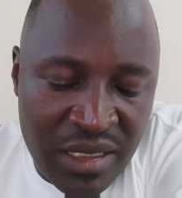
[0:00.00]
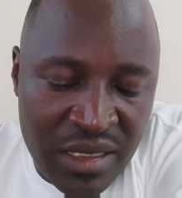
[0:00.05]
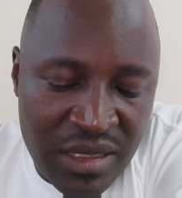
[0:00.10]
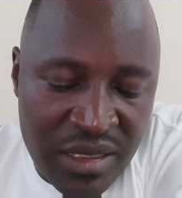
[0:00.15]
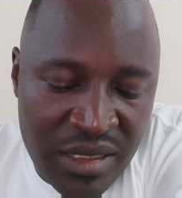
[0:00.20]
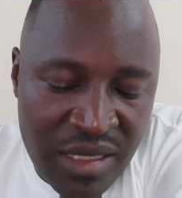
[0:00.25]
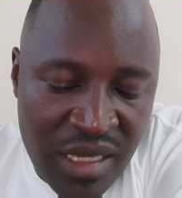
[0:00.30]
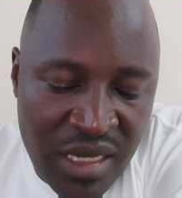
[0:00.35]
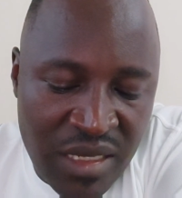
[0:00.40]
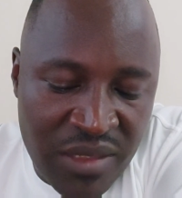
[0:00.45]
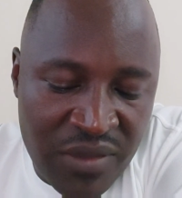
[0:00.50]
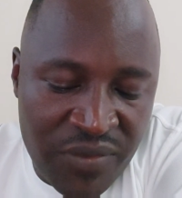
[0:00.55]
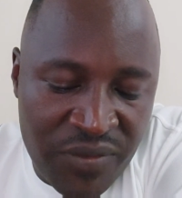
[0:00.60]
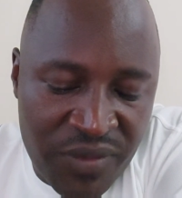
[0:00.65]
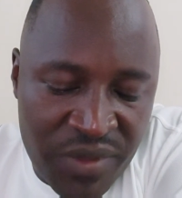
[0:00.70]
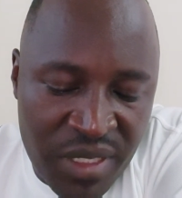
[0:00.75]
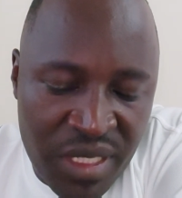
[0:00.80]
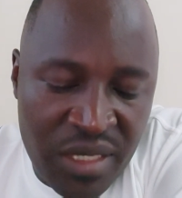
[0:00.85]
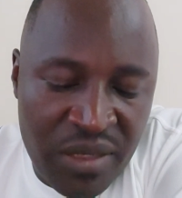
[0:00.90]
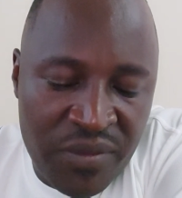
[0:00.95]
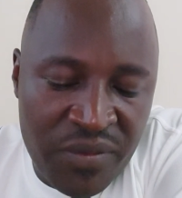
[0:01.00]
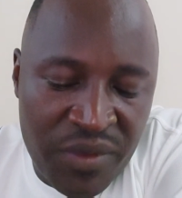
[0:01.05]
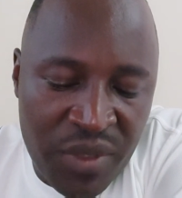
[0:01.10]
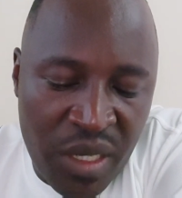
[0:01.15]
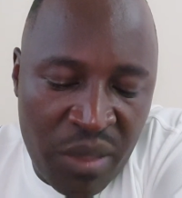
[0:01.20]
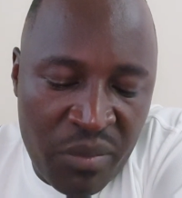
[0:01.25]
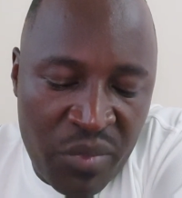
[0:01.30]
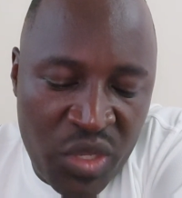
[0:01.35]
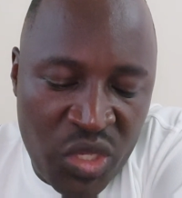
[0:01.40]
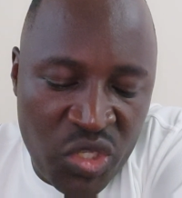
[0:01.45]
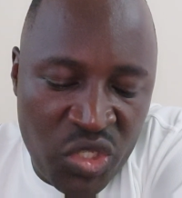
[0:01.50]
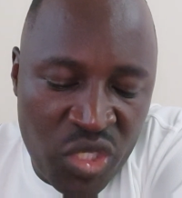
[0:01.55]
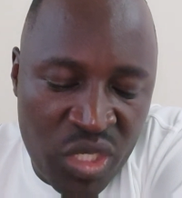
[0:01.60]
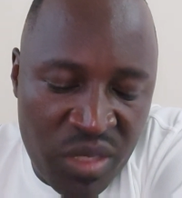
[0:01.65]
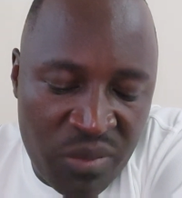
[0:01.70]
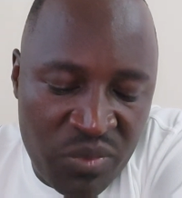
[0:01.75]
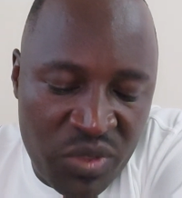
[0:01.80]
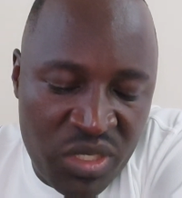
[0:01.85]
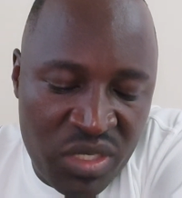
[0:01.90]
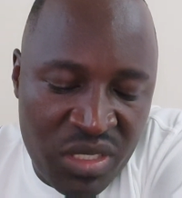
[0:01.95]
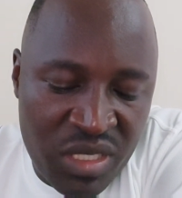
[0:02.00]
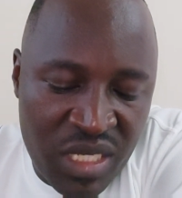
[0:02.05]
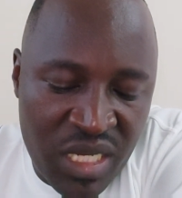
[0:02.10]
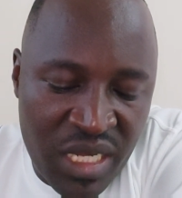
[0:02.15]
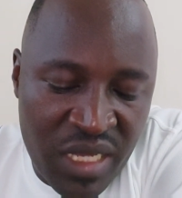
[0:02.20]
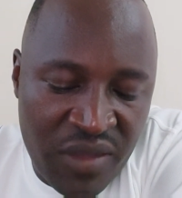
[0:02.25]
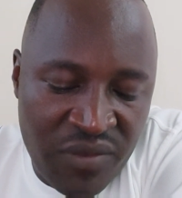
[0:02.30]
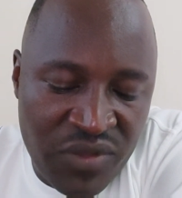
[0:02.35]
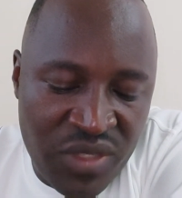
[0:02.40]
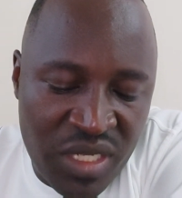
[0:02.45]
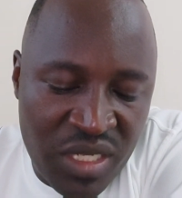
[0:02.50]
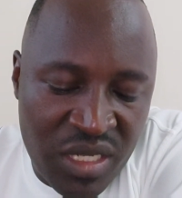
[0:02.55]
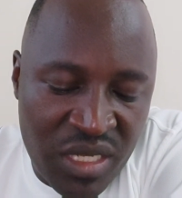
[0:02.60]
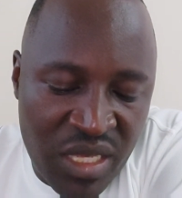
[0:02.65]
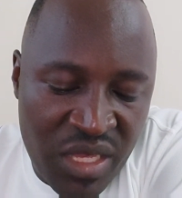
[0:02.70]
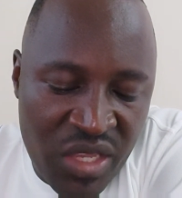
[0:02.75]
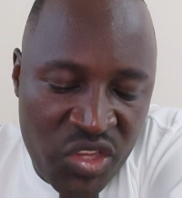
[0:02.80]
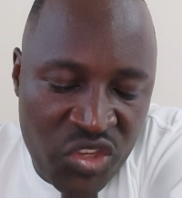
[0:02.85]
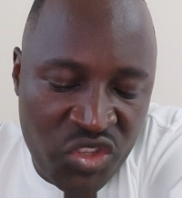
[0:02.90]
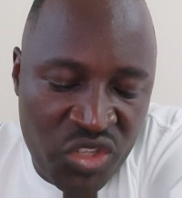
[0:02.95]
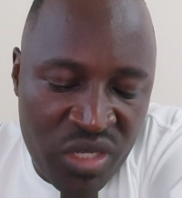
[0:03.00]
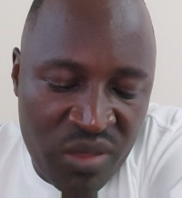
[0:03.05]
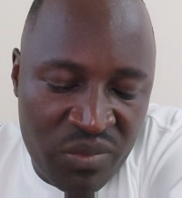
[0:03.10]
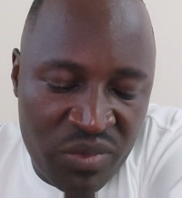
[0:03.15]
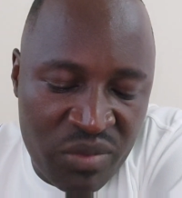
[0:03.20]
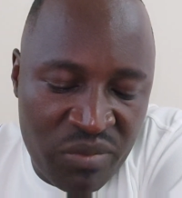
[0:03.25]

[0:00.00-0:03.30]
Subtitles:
set free from Egypt, slaves in Egypt.